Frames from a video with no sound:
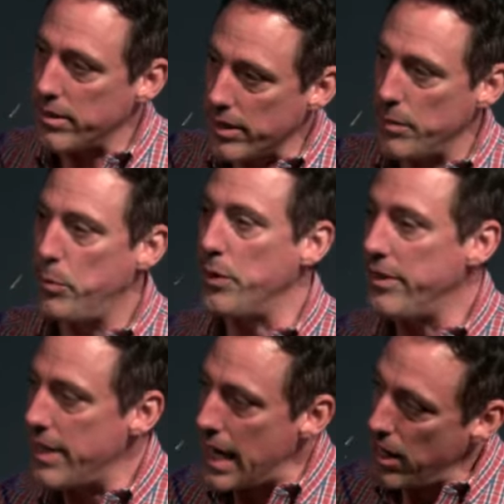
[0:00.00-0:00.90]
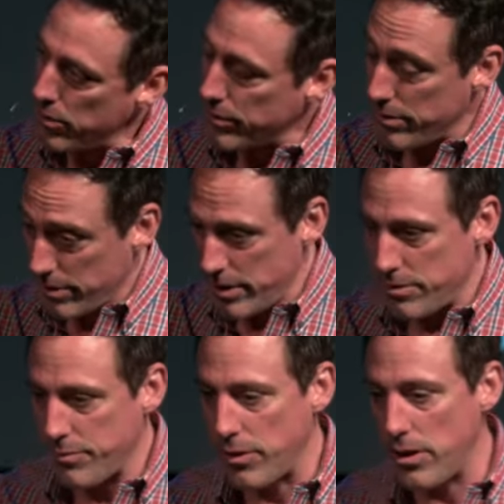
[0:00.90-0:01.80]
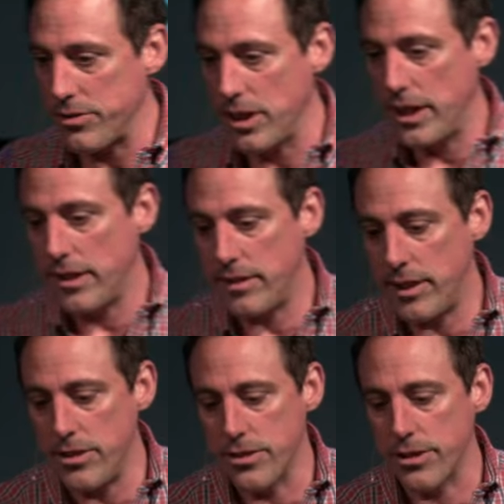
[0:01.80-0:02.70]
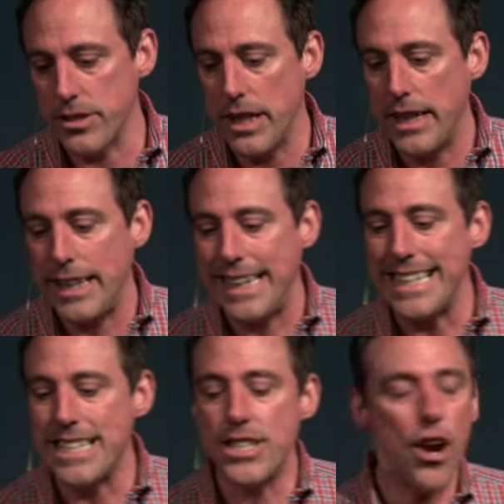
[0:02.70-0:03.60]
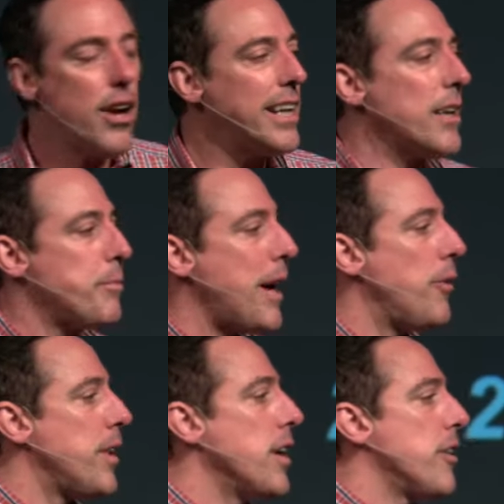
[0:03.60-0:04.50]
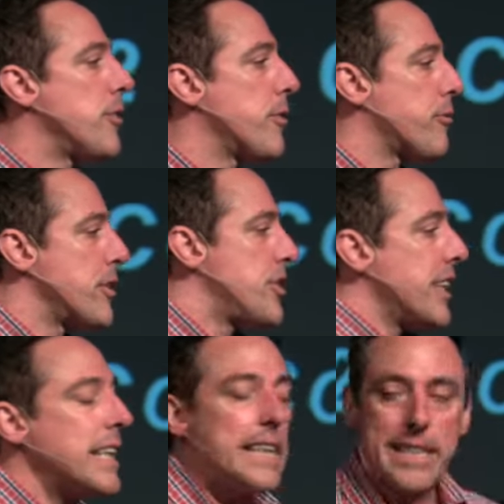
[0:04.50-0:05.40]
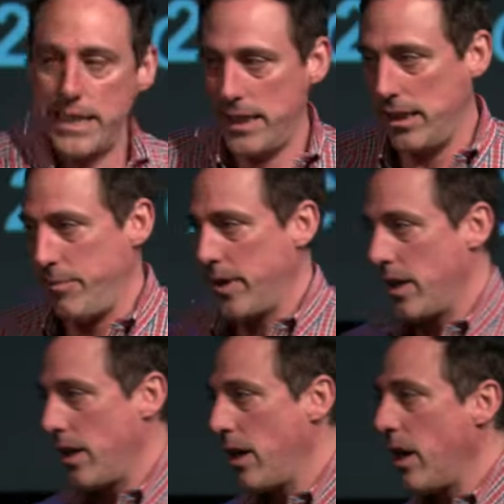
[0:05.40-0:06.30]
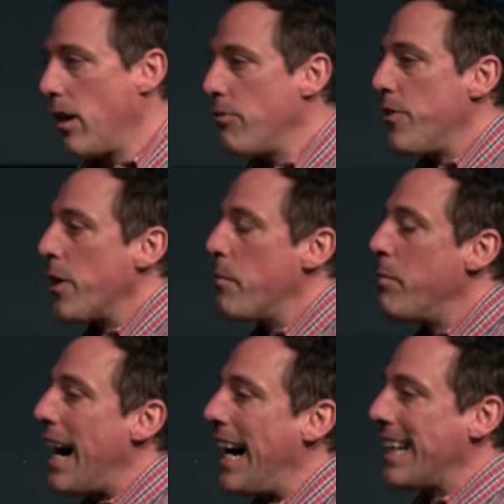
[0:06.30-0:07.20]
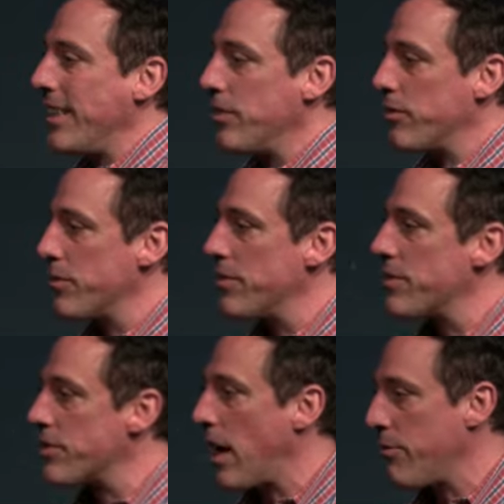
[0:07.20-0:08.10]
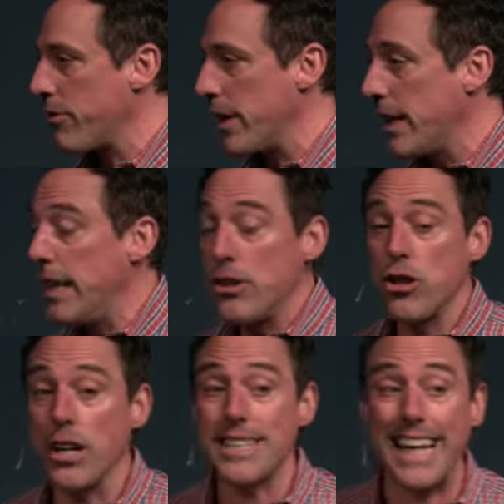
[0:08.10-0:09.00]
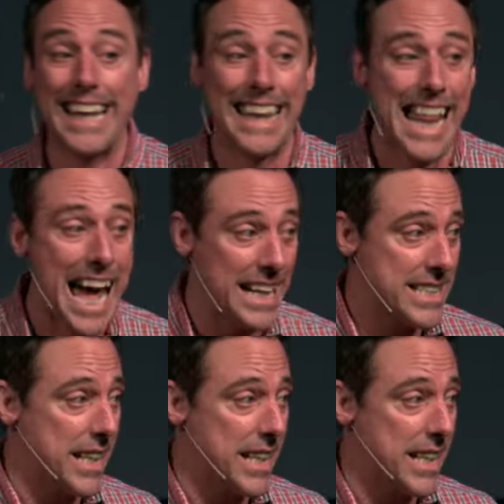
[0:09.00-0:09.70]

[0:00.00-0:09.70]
to put down these false teachers. He's talking about the fragility of their bodies through the suffering. Talks a lot